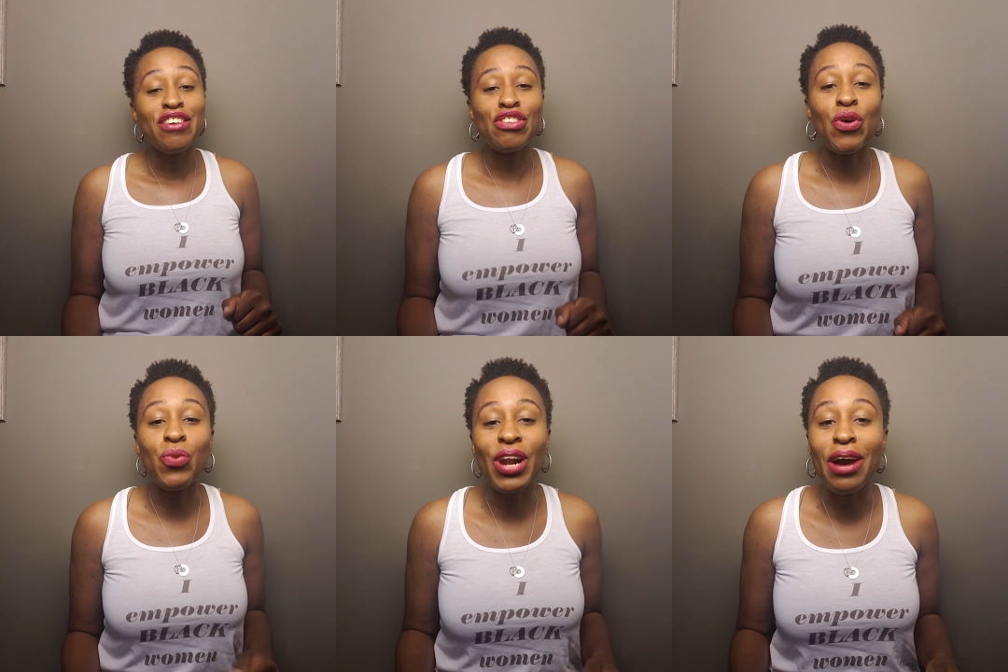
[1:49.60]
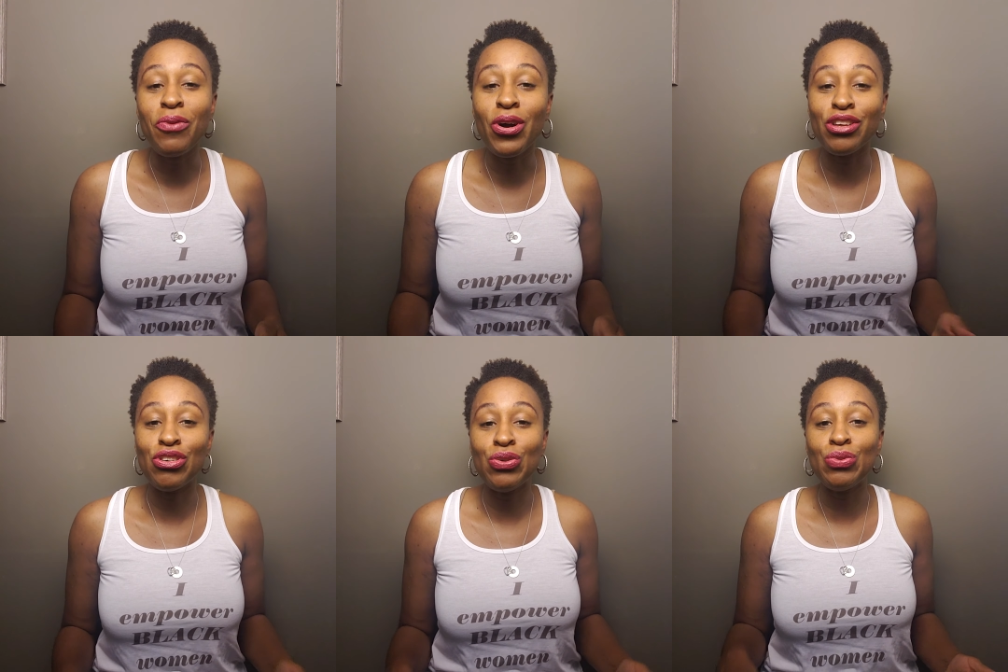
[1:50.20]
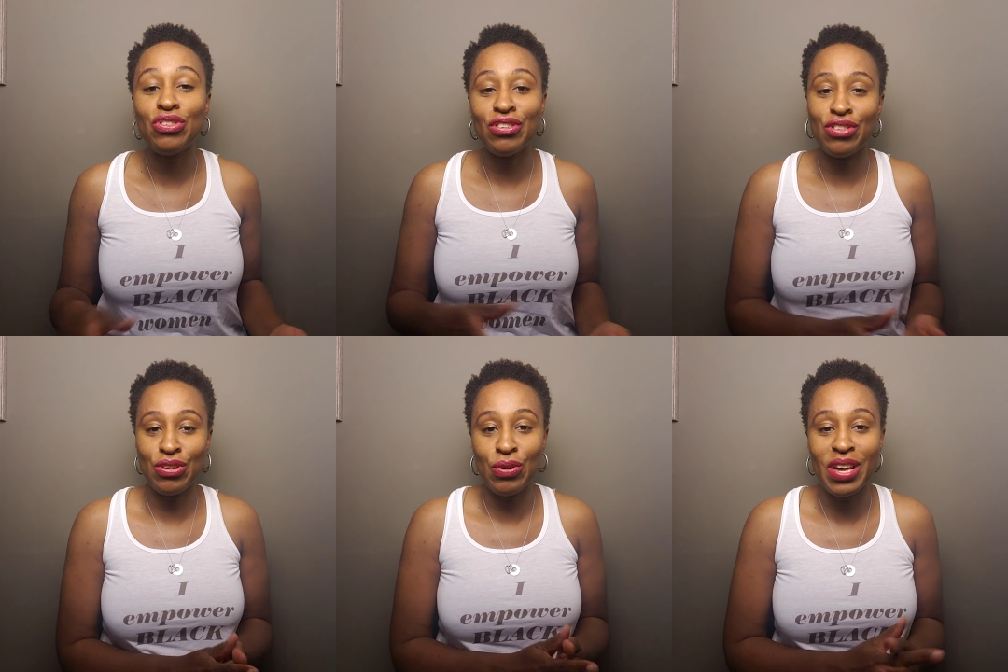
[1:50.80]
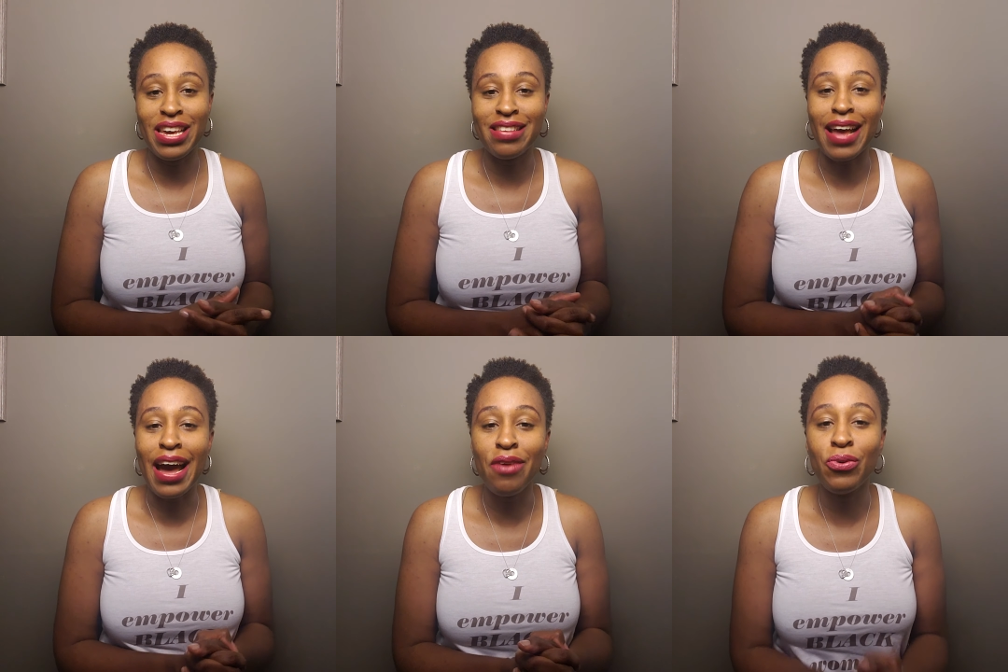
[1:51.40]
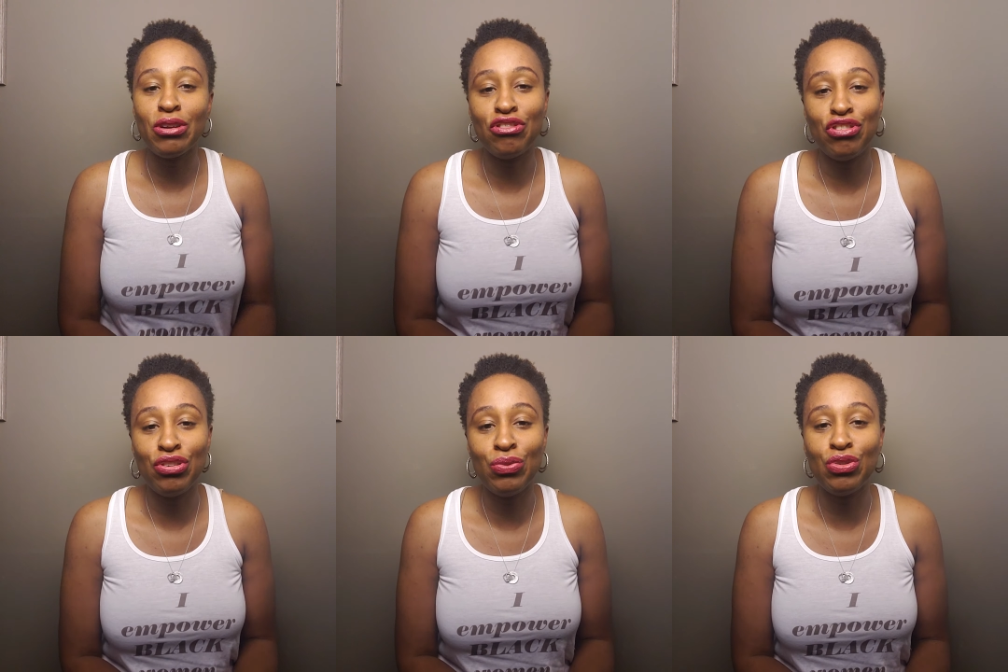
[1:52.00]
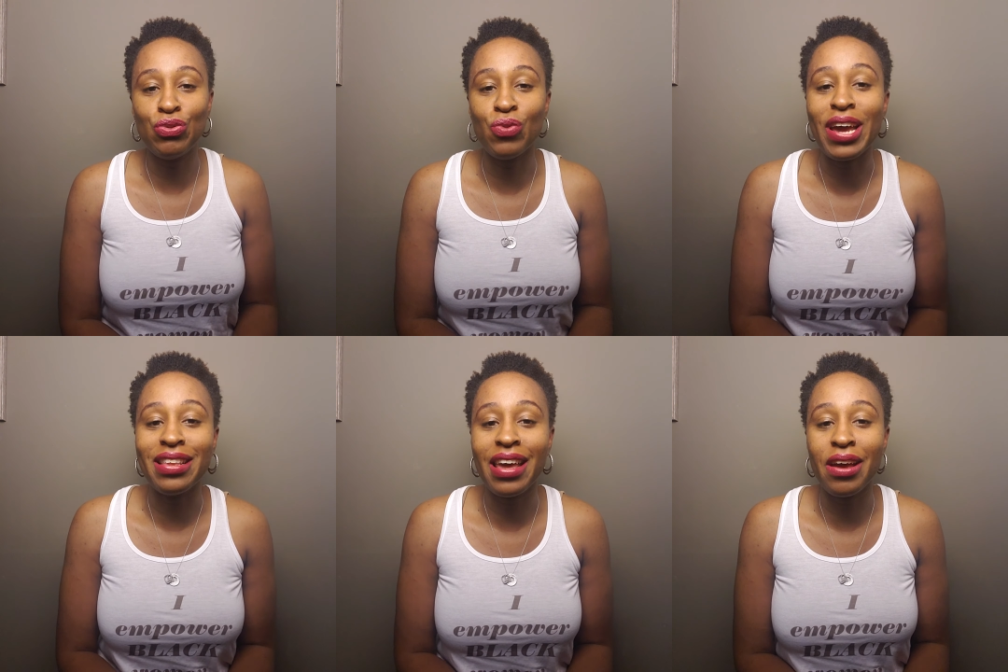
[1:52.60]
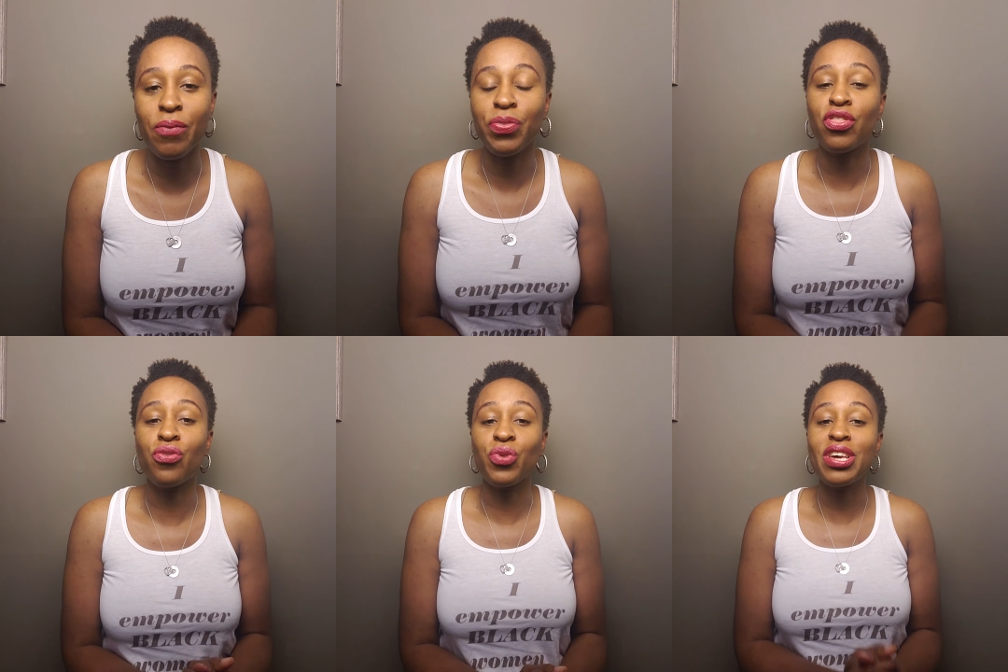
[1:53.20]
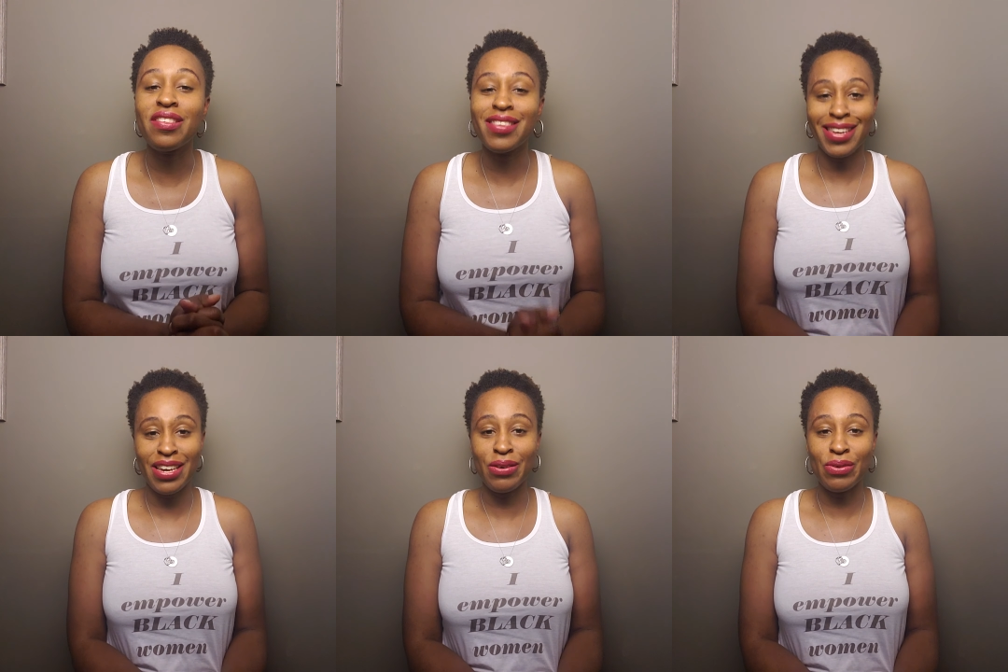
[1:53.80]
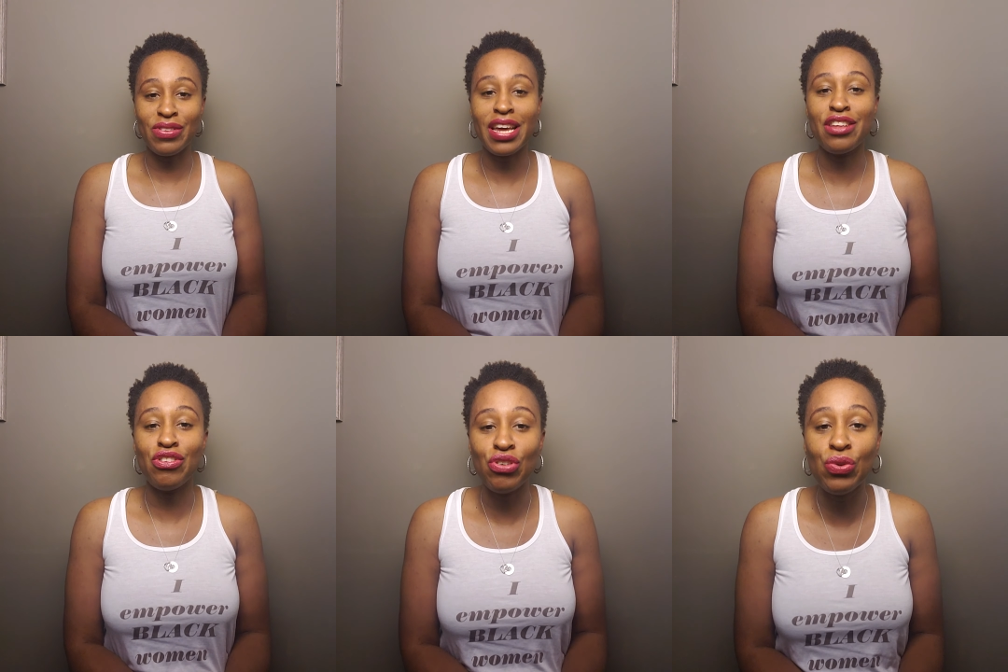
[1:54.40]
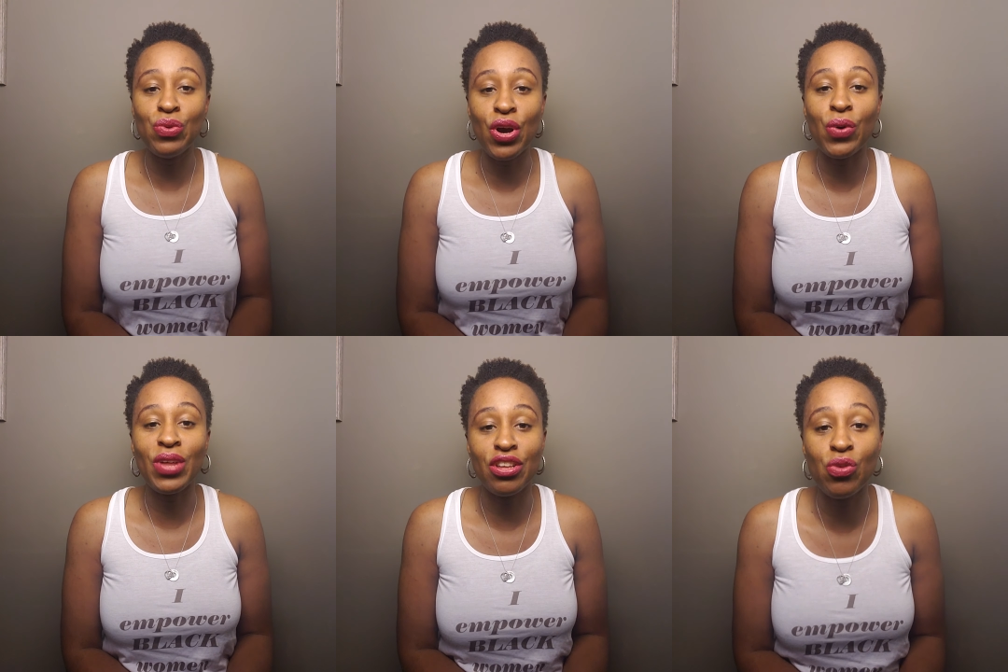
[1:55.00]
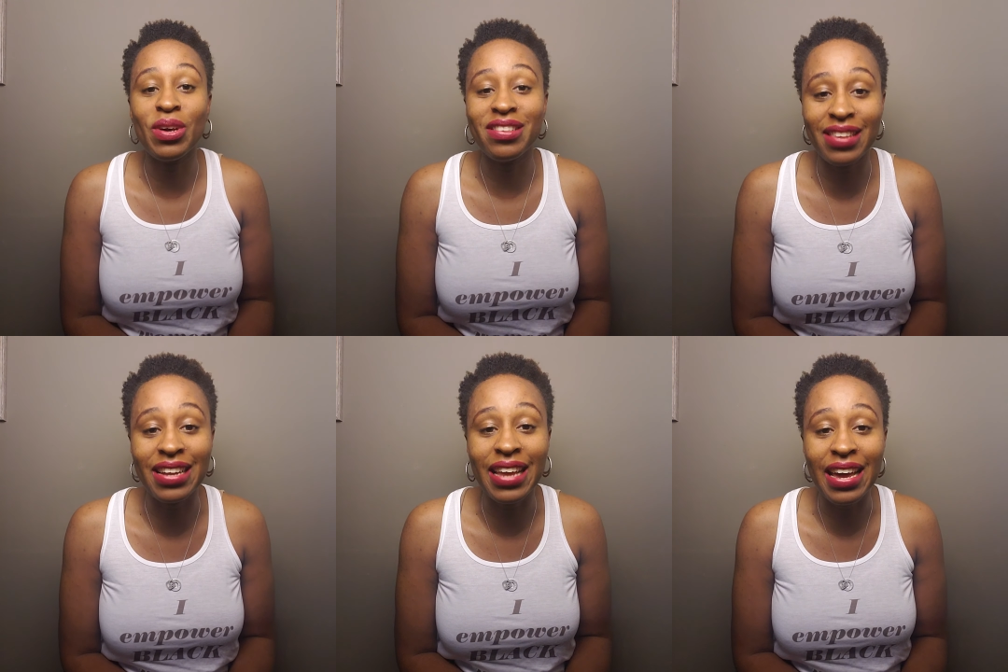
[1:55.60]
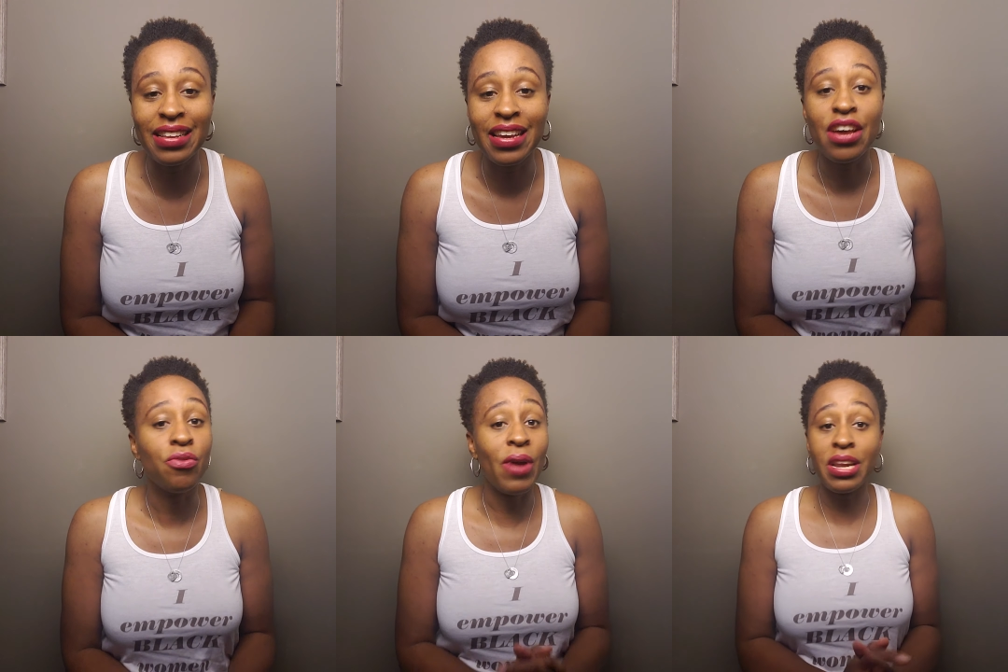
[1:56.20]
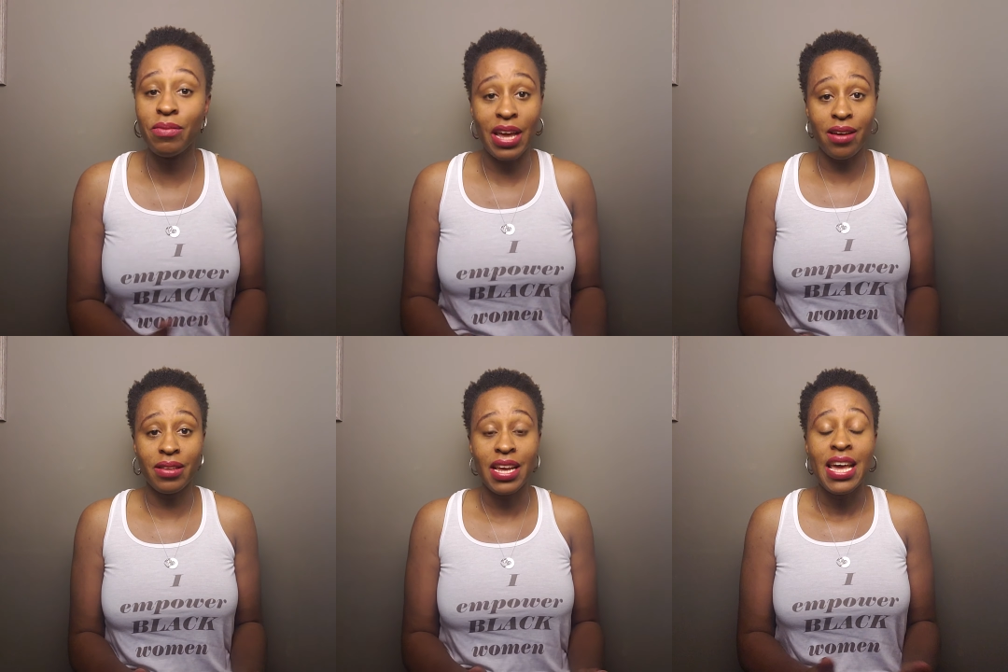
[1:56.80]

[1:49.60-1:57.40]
So, what I want you to do is, I want you to write down three skills that you know that you excel at. Write them down.